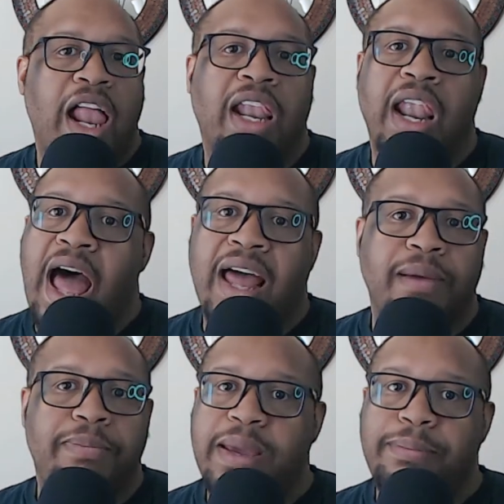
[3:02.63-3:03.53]
a lot
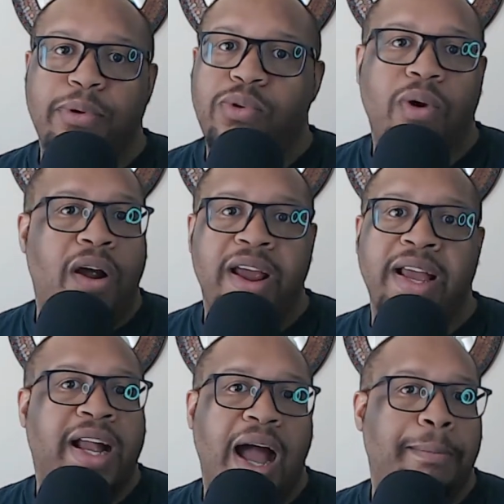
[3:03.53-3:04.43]
of people who are
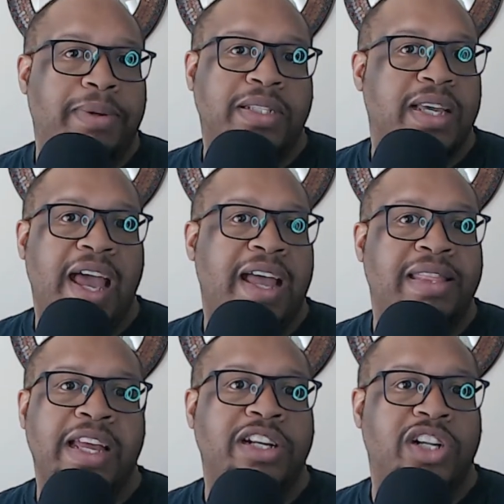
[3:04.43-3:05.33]
incompetent
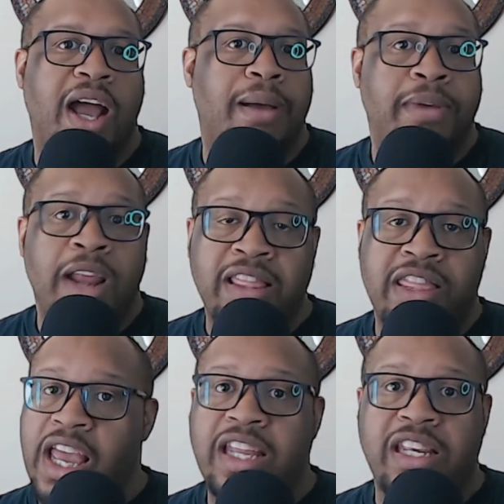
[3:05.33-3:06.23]
at their job. They
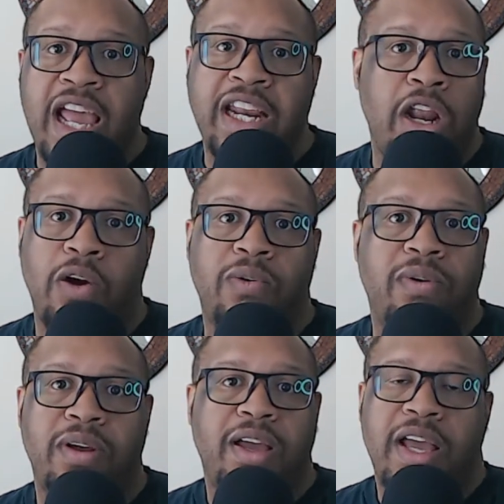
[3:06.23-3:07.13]
think they know,
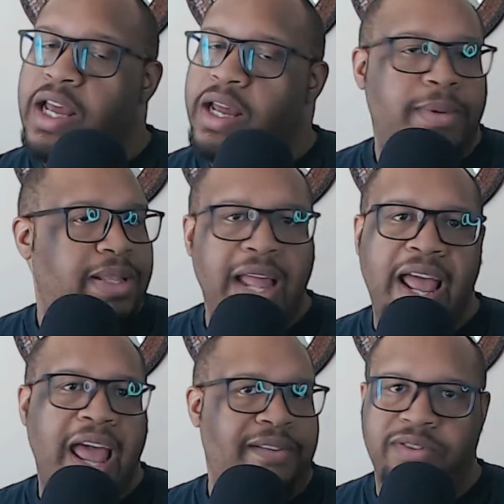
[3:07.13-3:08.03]
but
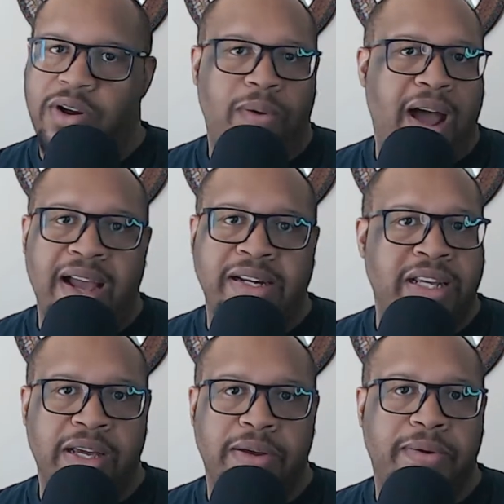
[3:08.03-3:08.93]
they have no
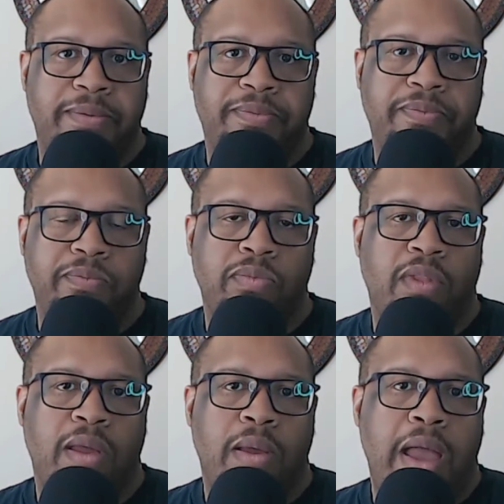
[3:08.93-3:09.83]
idea.
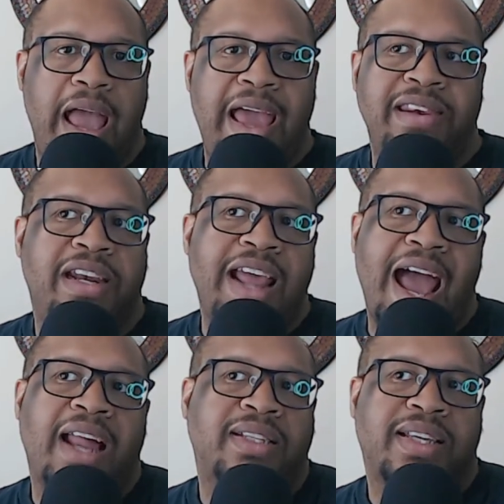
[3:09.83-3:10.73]
And the
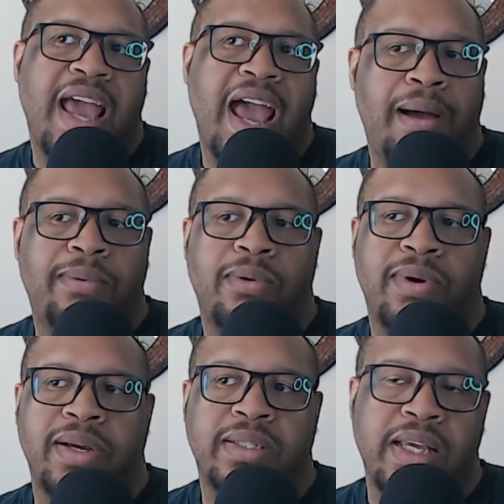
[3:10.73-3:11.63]
Dallas
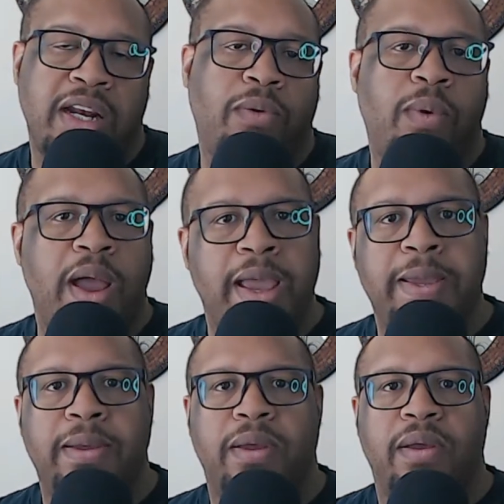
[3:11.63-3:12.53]
Cowboys, in a way,